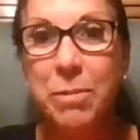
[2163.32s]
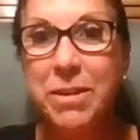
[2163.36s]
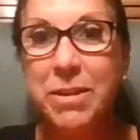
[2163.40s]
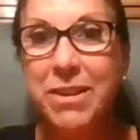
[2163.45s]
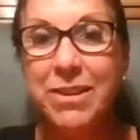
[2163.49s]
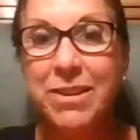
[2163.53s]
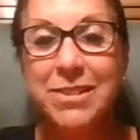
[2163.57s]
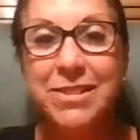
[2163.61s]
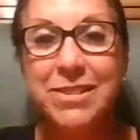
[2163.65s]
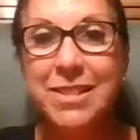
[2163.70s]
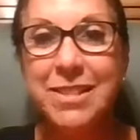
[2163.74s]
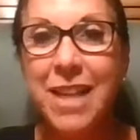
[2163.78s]

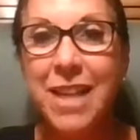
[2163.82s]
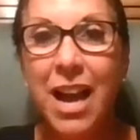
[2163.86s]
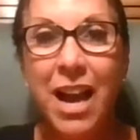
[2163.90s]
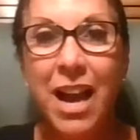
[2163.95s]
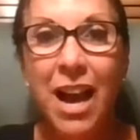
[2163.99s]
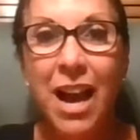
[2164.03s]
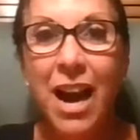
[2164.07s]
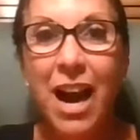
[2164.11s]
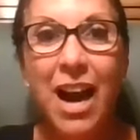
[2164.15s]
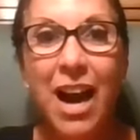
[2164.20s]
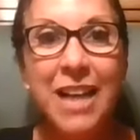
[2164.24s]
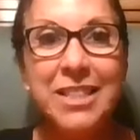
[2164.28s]
because
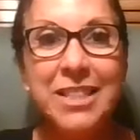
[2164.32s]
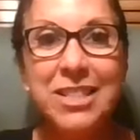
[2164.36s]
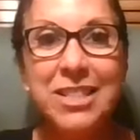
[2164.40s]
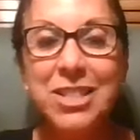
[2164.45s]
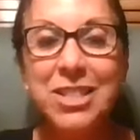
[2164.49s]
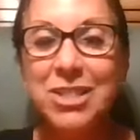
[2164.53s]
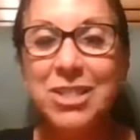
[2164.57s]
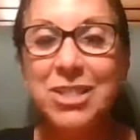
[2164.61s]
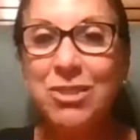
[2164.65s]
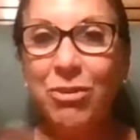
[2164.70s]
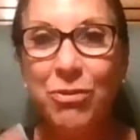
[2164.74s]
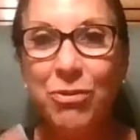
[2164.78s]
I
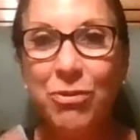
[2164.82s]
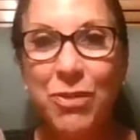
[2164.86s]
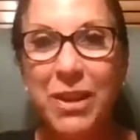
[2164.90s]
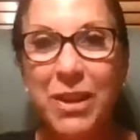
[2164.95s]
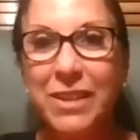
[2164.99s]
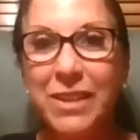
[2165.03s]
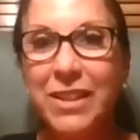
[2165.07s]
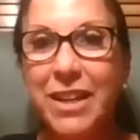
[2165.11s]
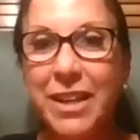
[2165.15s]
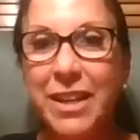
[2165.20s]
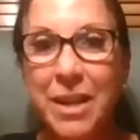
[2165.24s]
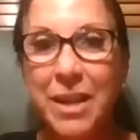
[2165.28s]
just feel
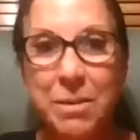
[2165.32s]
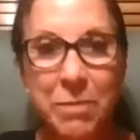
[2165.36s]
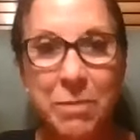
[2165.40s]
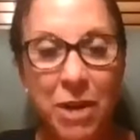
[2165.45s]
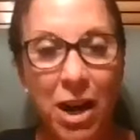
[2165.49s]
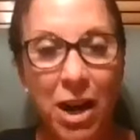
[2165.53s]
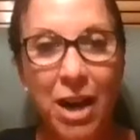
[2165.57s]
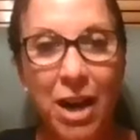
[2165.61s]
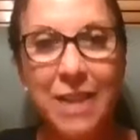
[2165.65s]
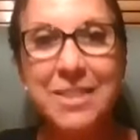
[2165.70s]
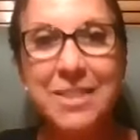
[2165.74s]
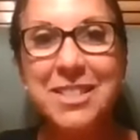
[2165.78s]
like I'm
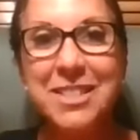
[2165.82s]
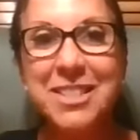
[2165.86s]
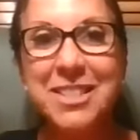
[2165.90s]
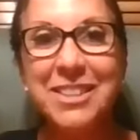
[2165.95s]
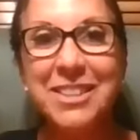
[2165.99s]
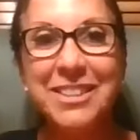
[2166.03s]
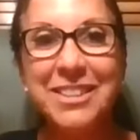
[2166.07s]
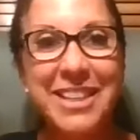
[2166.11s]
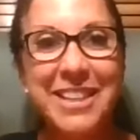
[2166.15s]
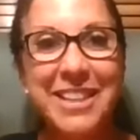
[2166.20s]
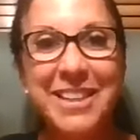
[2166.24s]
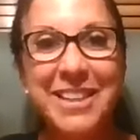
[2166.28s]

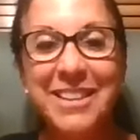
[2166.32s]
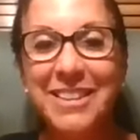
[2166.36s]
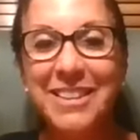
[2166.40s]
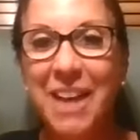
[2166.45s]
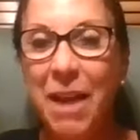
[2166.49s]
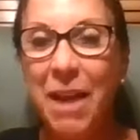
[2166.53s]
constantly,